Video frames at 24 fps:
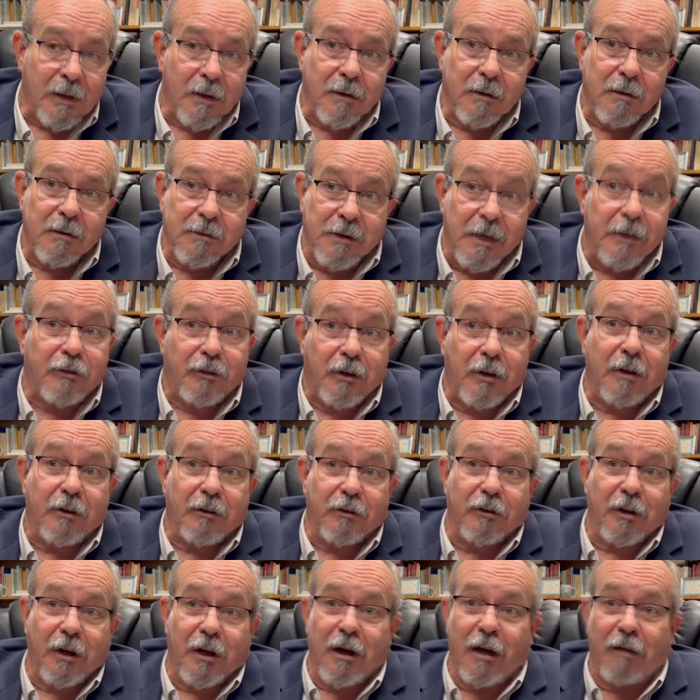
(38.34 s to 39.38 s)
This
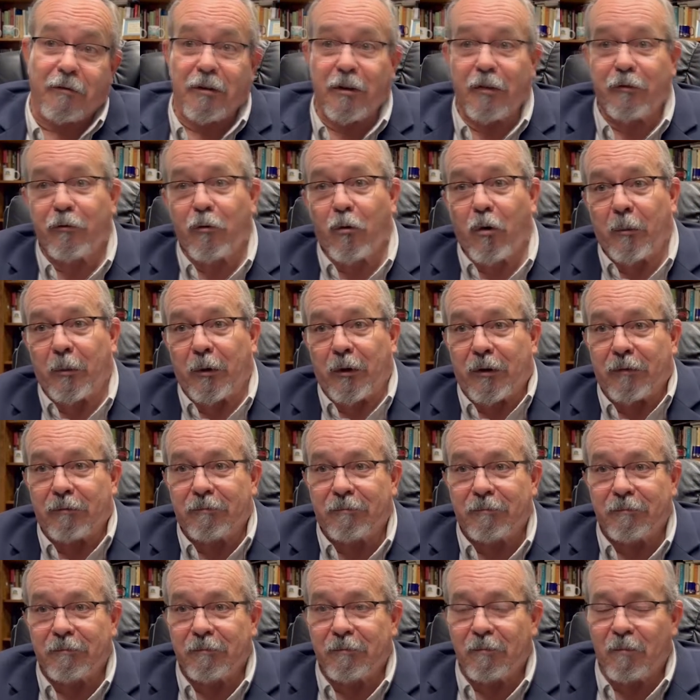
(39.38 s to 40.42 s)
is the covenant formula,
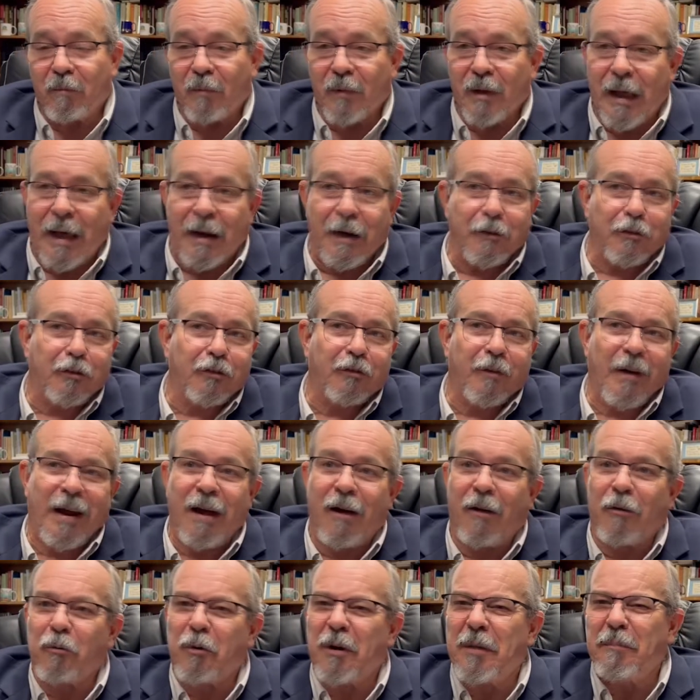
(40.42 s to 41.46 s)
and it's
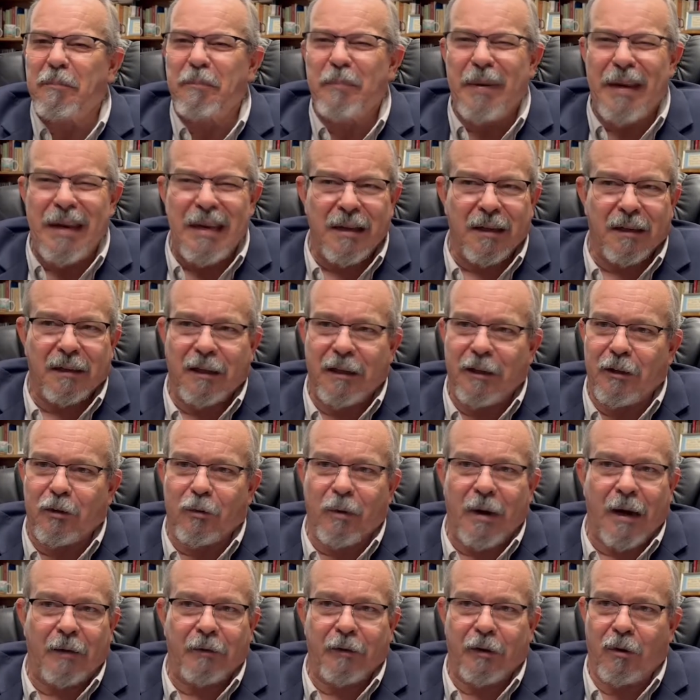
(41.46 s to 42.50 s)
found repeatedly
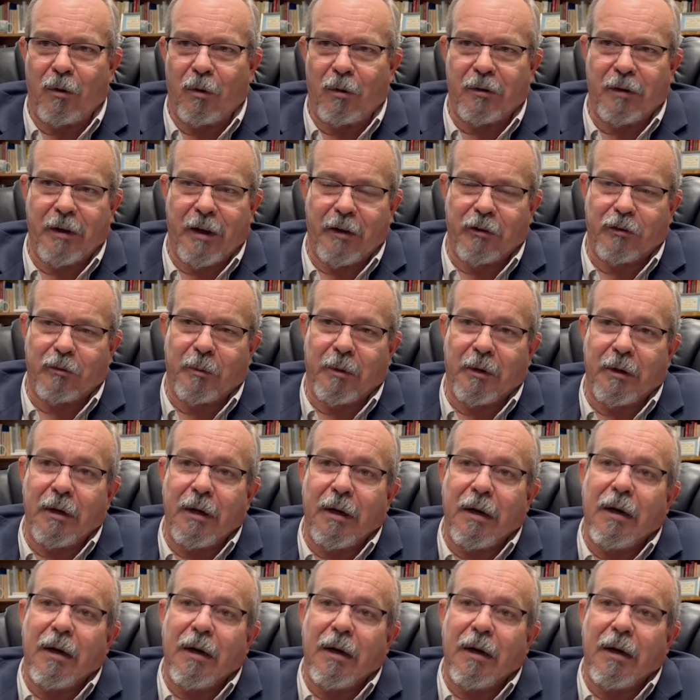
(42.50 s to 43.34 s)
throughout the Old Testament.